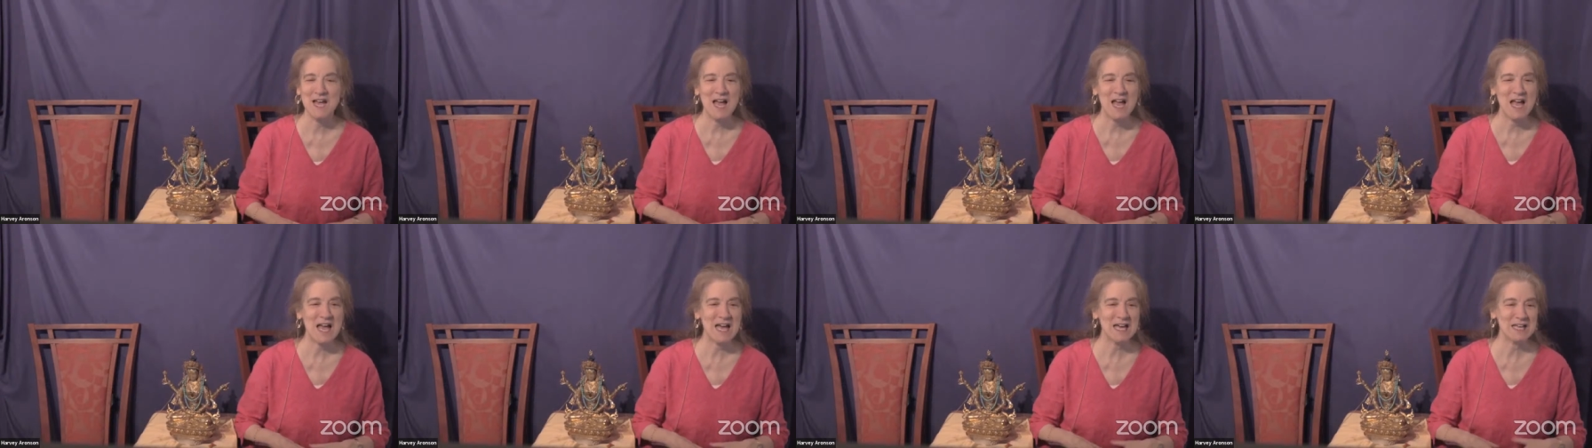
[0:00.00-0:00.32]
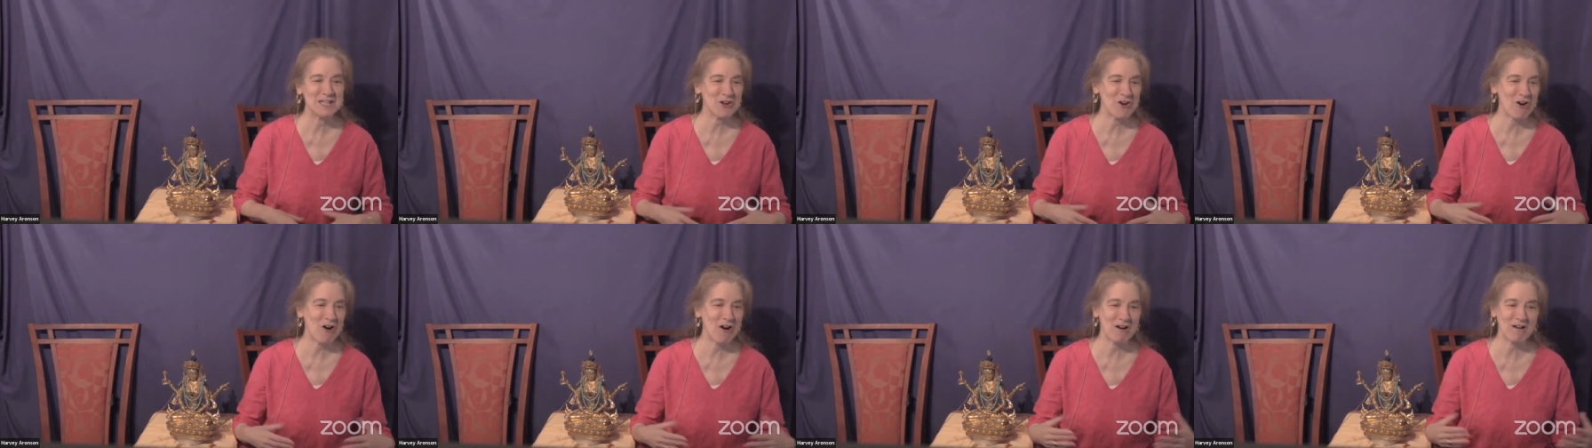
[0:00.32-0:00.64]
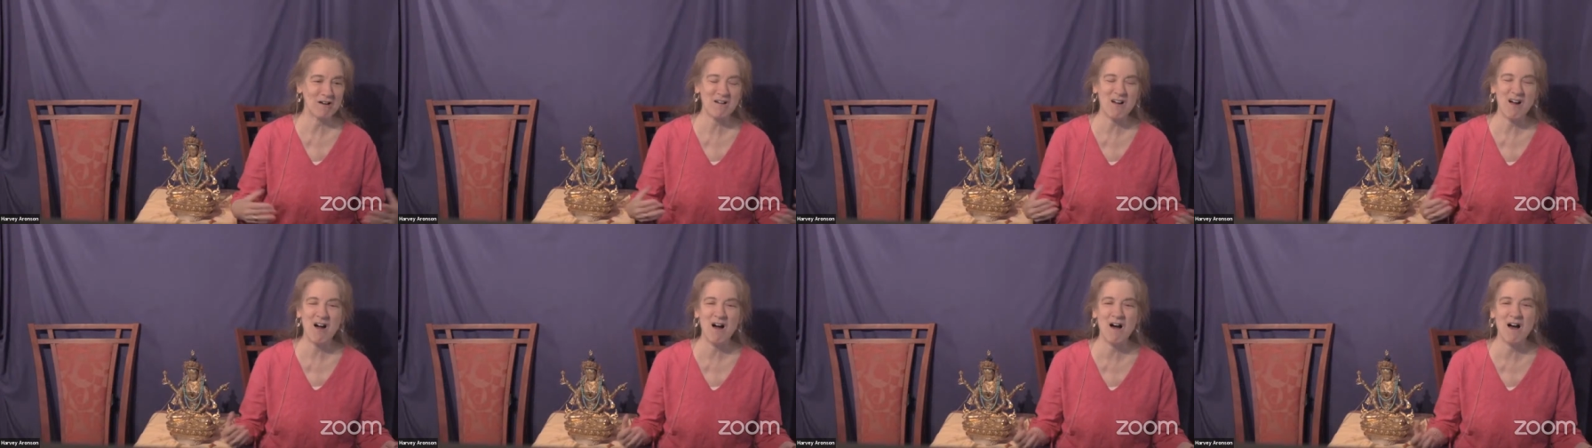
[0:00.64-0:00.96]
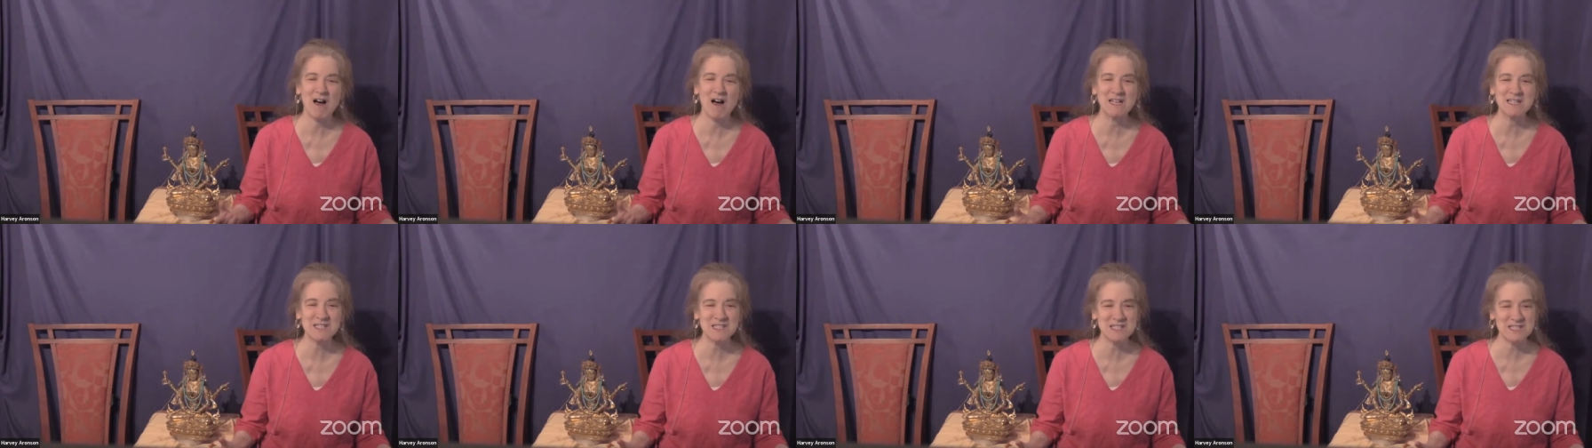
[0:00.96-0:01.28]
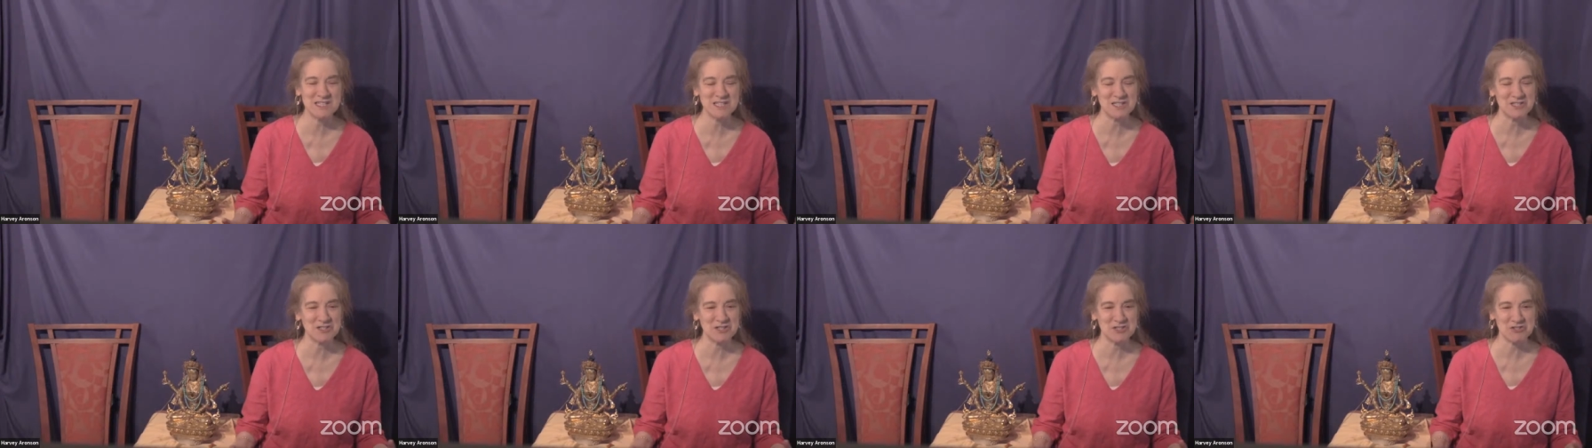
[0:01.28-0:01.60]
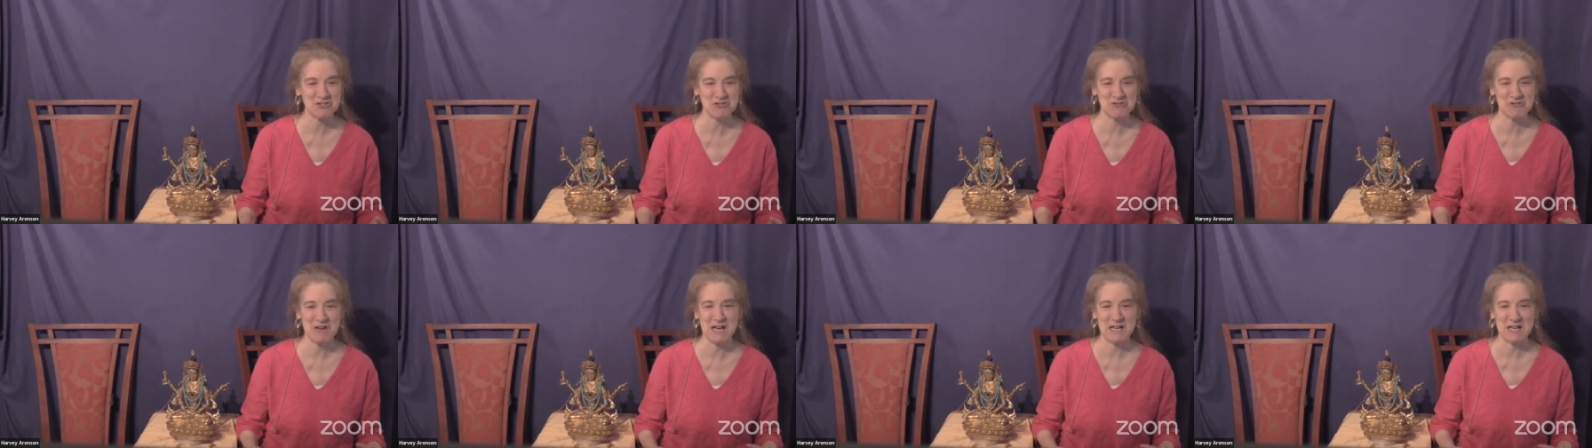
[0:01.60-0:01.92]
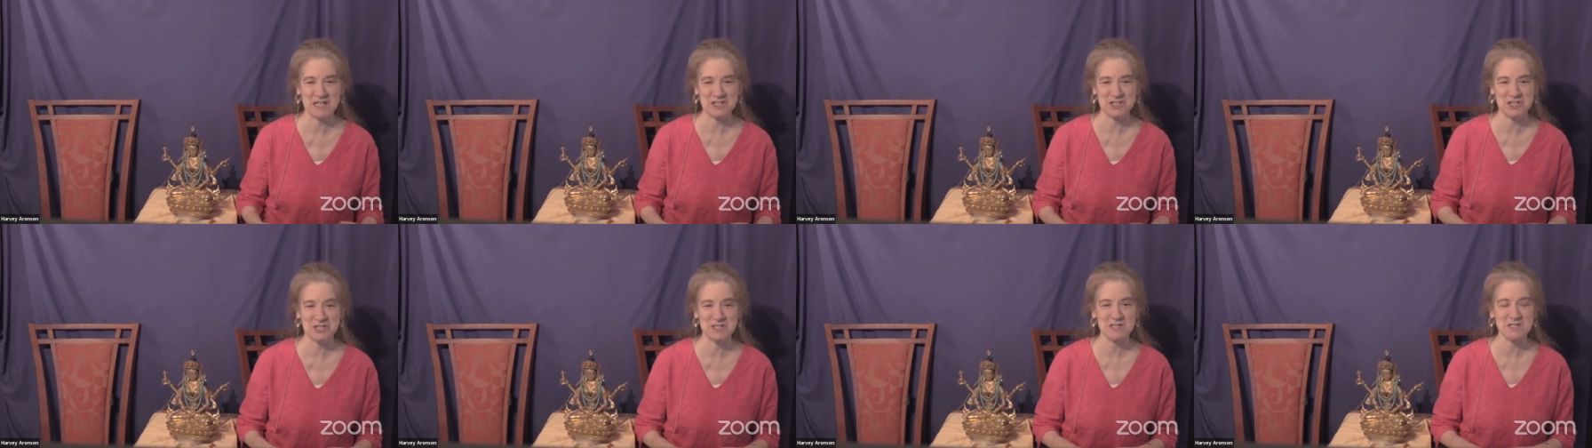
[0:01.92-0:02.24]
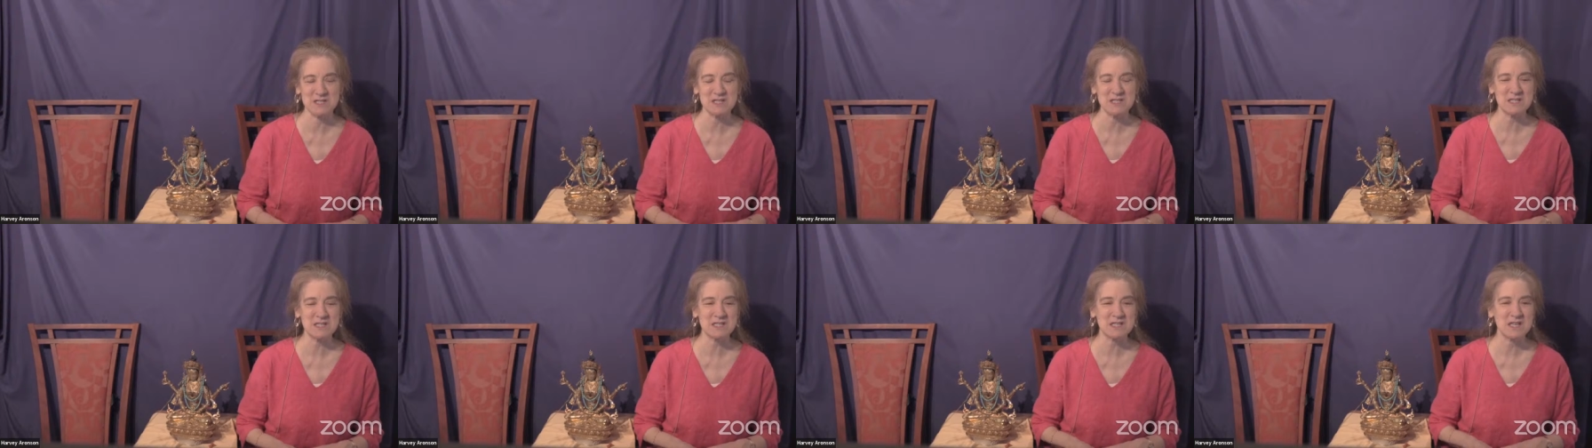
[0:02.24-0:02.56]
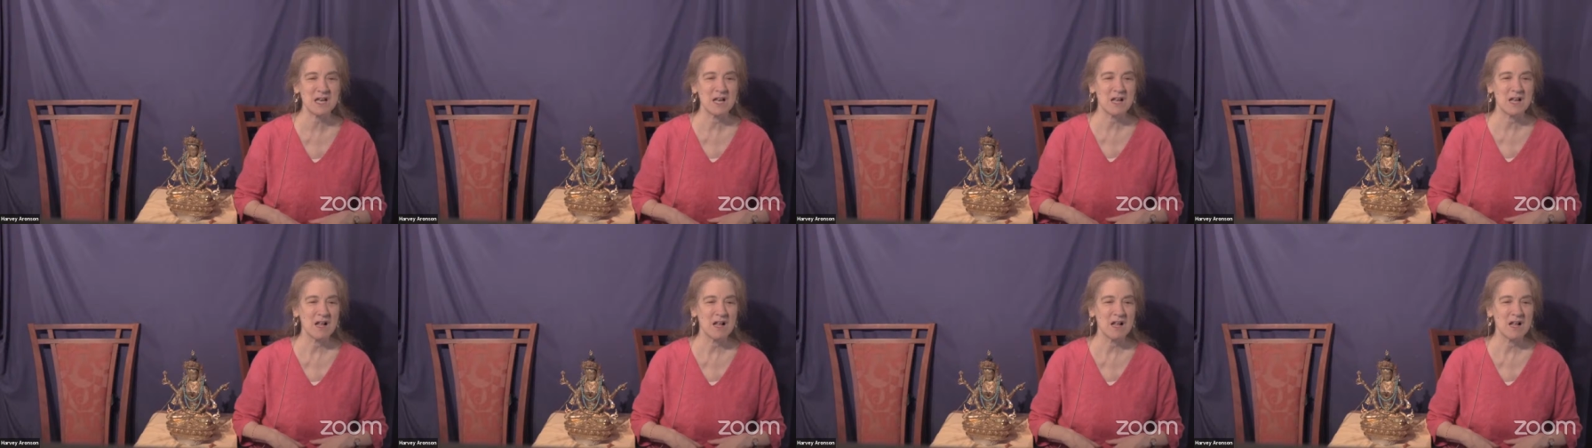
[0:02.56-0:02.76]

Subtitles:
and our constant distractions.